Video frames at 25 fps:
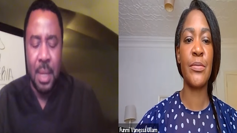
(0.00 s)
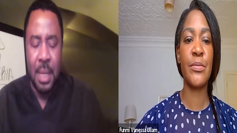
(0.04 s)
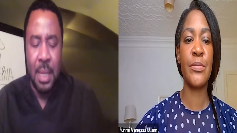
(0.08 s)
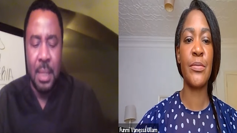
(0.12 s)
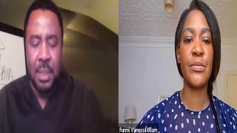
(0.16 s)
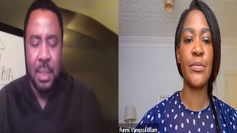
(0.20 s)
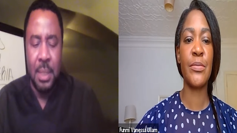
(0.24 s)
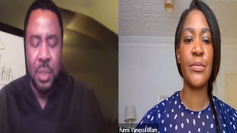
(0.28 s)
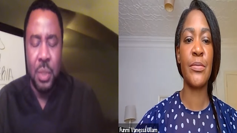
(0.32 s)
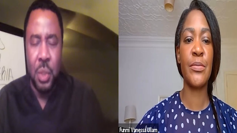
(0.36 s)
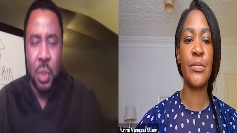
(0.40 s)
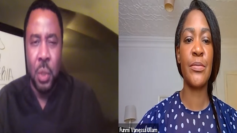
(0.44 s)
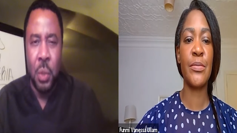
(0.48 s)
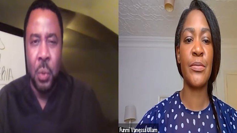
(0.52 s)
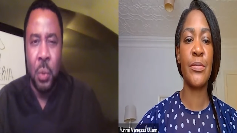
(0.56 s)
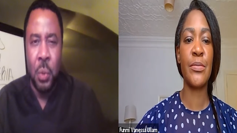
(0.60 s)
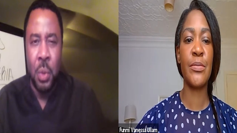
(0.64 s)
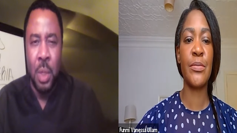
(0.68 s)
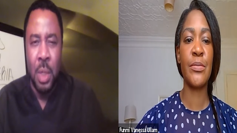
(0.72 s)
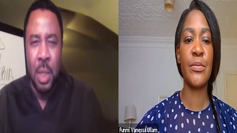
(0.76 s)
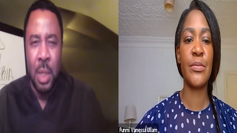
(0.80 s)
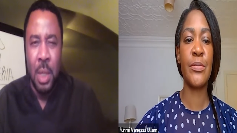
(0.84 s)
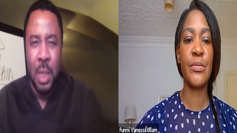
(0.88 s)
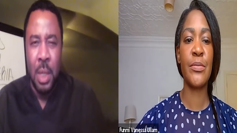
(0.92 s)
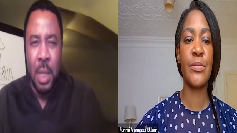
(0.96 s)
Speaker 1: And
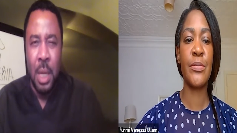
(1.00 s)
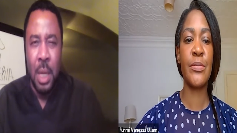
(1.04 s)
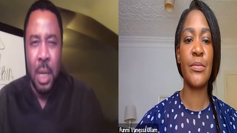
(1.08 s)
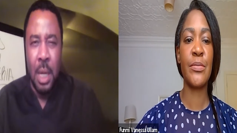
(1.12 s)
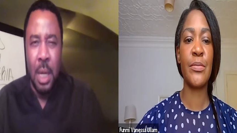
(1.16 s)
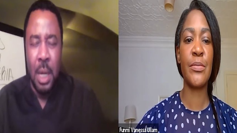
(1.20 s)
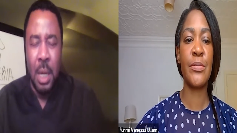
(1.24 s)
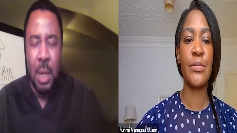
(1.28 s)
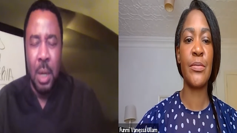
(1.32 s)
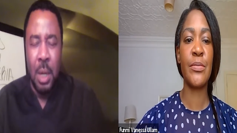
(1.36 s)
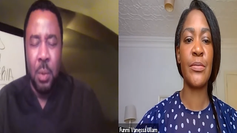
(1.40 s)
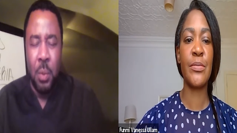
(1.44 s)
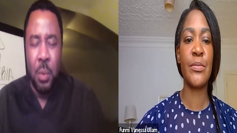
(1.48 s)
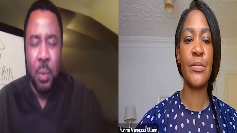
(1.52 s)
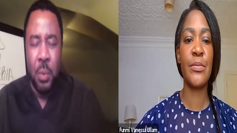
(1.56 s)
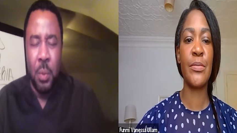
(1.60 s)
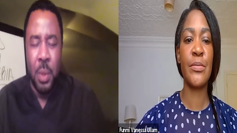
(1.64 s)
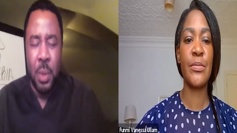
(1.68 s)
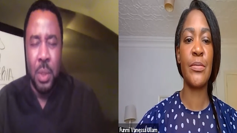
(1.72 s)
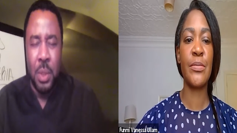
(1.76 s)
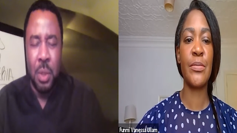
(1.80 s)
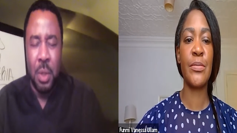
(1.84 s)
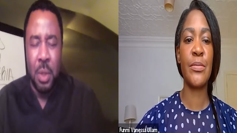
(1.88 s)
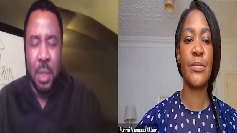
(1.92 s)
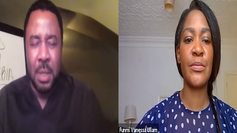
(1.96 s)
so uh, we
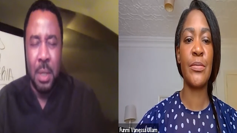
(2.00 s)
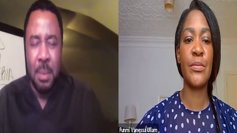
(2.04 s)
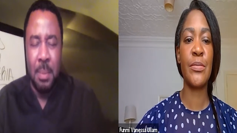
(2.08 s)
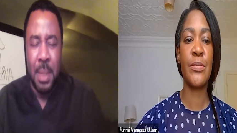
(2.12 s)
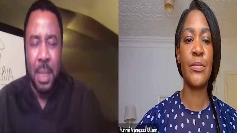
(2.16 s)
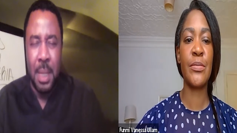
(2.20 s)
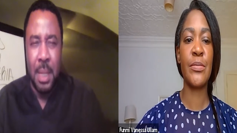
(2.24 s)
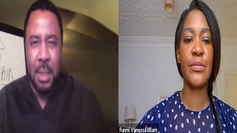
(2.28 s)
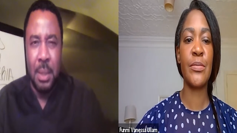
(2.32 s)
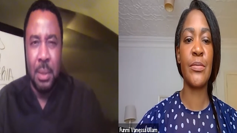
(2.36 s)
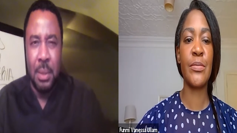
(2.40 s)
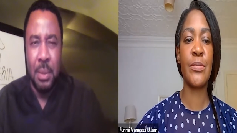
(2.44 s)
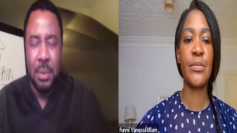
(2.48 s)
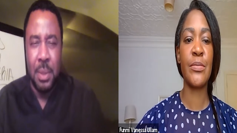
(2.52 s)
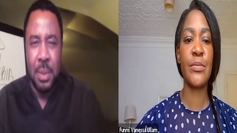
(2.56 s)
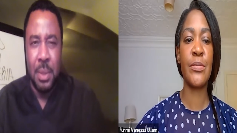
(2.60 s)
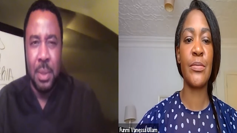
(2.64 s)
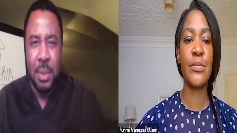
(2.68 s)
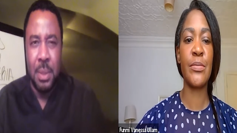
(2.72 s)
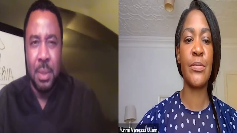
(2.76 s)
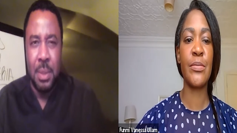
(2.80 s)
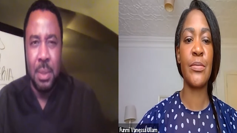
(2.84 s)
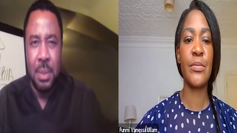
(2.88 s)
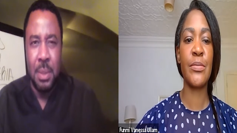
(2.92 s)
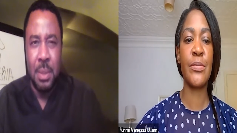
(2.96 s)
we're talking about,
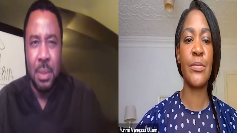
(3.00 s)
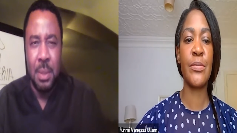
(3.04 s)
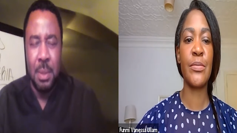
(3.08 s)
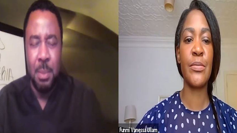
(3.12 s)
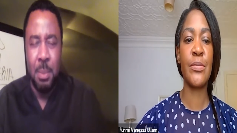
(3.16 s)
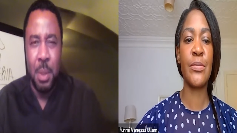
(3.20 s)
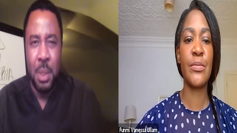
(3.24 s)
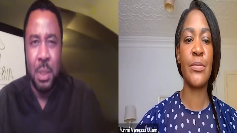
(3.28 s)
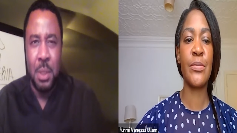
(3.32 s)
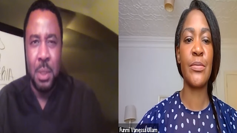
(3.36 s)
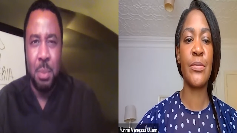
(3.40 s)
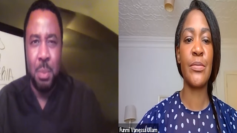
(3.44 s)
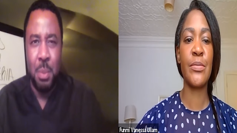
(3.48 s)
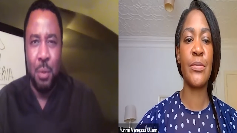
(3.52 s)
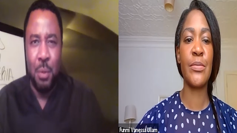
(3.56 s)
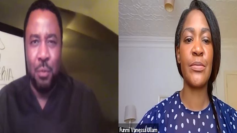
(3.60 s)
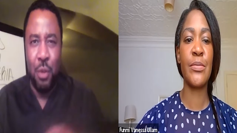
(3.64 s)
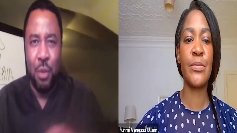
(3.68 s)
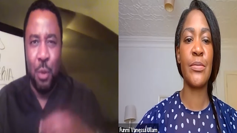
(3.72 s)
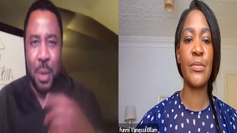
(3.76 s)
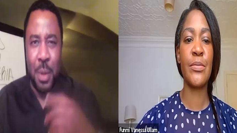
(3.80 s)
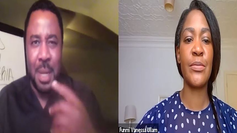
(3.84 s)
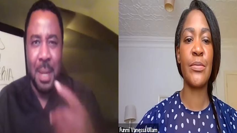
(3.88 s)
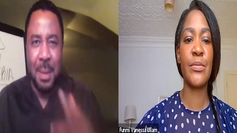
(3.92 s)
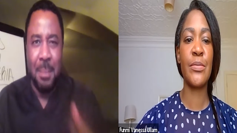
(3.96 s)
but
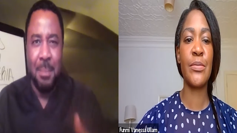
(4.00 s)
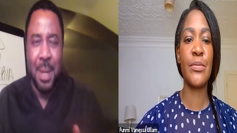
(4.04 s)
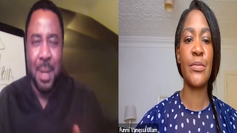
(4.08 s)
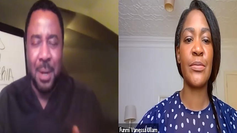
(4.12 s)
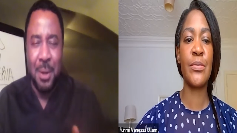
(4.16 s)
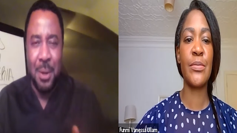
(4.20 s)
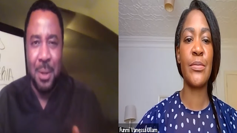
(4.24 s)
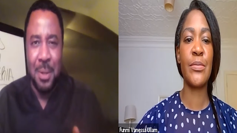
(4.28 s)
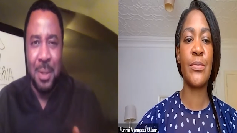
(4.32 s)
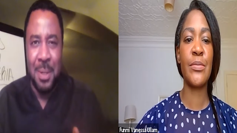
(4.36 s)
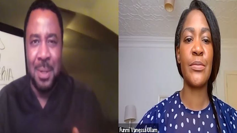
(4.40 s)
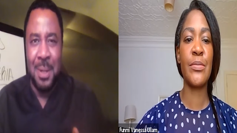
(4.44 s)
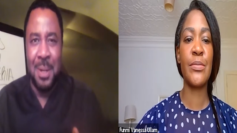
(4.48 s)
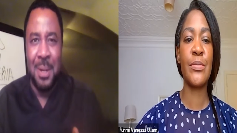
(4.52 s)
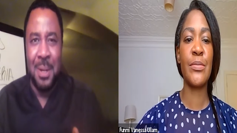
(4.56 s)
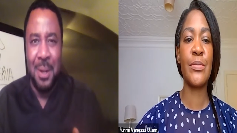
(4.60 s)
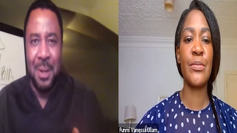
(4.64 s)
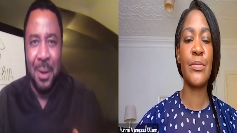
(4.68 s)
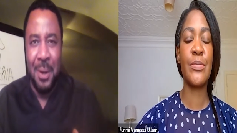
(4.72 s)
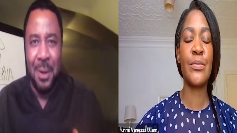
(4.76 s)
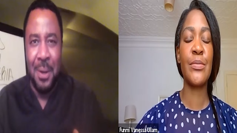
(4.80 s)
before we came back on,